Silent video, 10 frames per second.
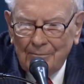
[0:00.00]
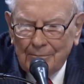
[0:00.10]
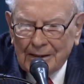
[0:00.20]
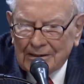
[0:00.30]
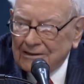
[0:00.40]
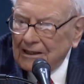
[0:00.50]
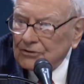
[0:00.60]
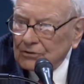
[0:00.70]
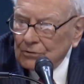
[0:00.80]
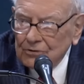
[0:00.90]
makes
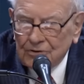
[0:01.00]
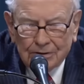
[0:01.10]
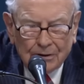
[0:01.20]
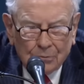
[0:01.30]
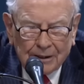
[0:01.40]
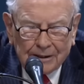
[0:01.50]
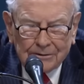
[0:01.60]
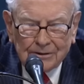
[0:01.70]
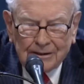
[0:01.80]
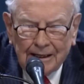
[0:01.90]
sense to us and that we
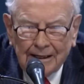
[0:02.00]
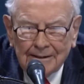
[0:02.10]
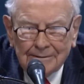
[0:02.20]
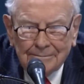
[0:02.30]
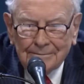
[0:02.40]
understand